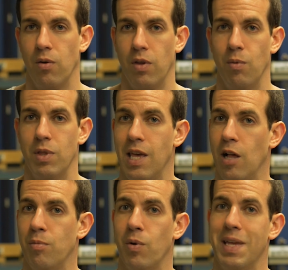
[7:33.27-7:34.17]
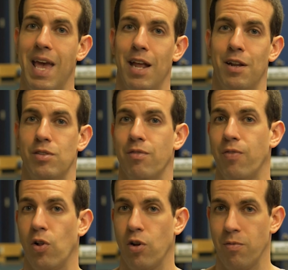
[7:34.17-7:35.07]
Okay, with the elbow again as the
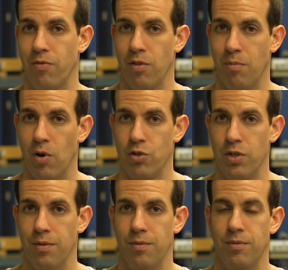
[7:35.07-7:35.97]
fulcrum for the motion.